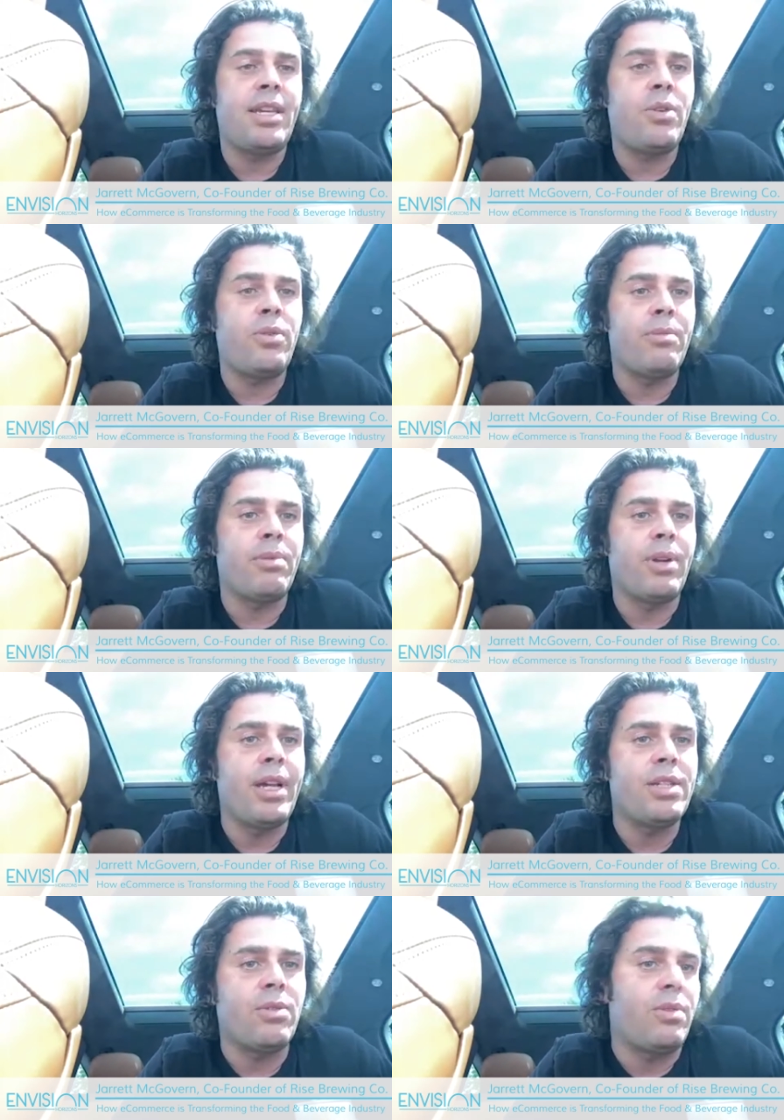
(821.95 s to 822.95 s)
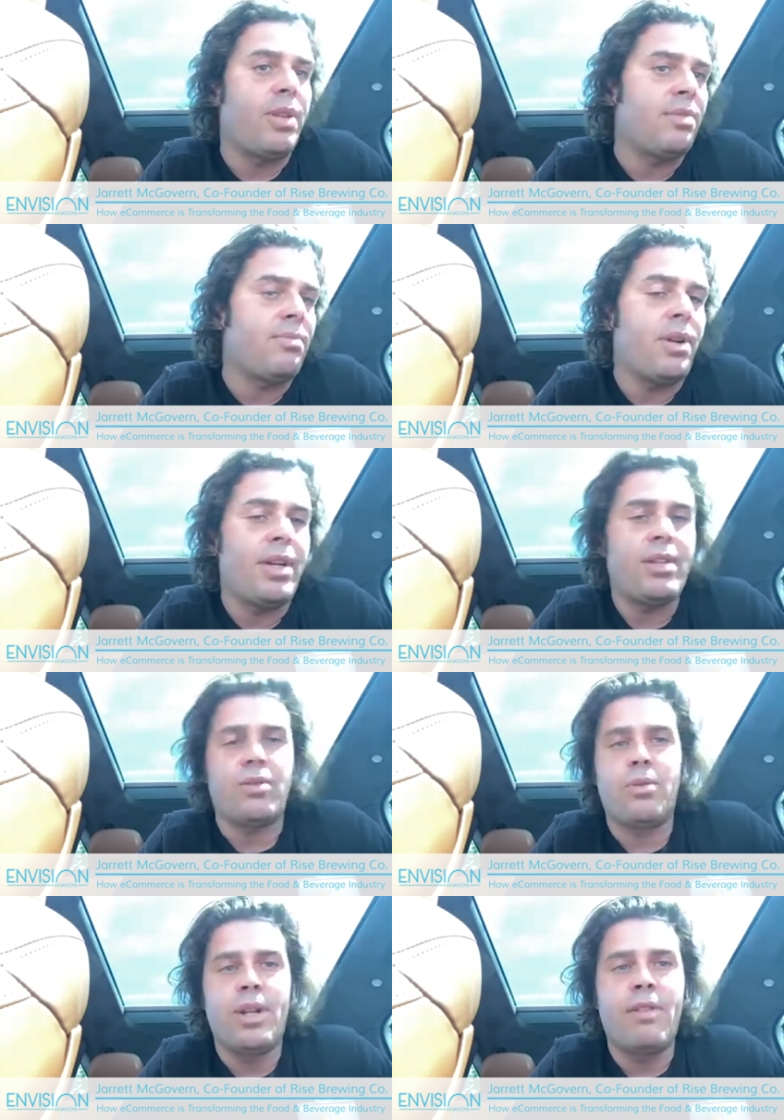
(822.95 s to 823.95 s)
equally priced or less priced
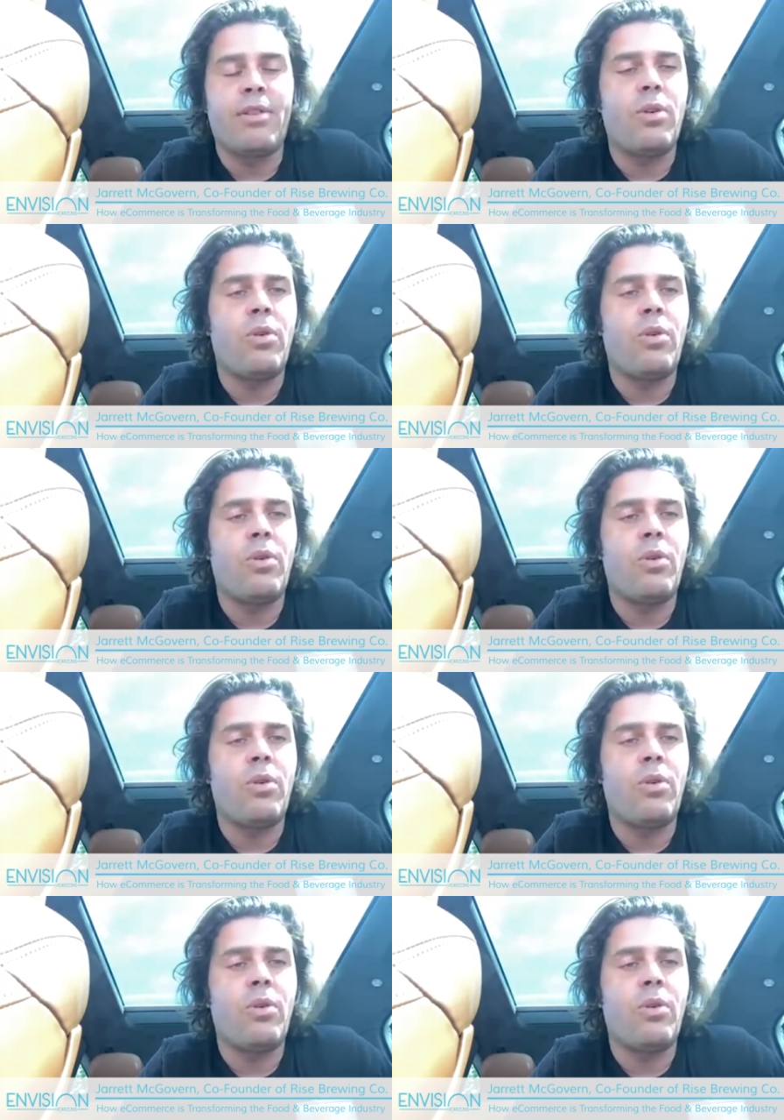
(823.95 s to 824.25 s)
or whatever,